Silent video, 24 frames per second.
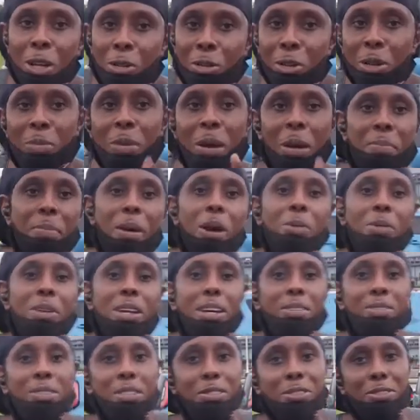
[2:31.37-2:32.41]
Remember, we
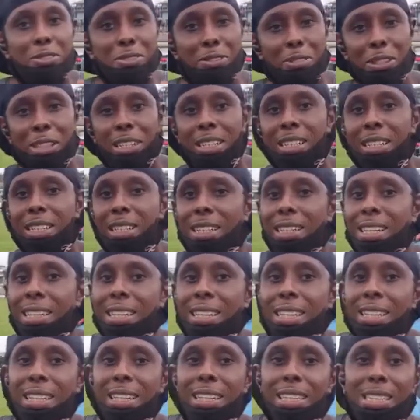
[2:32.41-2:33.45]
have the free
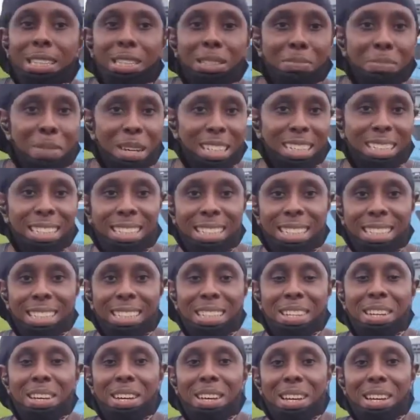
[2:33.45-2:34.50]
Smexy